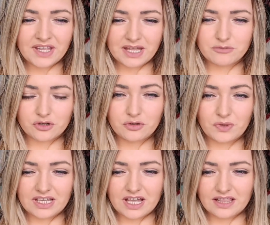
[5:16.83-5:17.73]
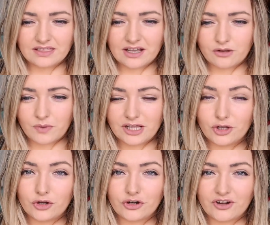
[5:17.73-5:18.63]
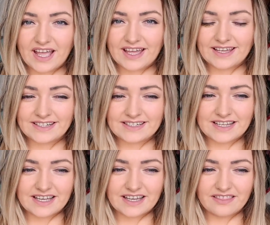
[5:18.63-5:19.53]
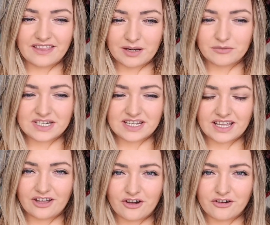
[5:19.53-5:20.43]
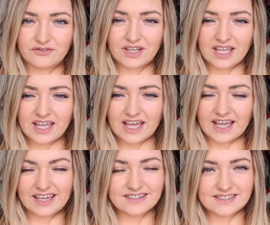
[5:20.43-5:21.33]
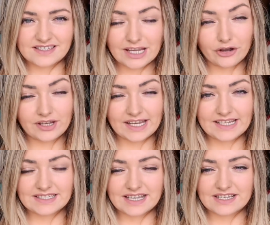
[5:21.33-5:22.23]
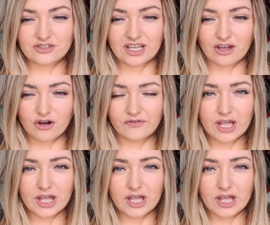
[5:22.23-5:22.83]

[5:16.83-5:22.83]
I'm just going to wait a little while longer, and then I'm going to take it off and see how easy it is to get off.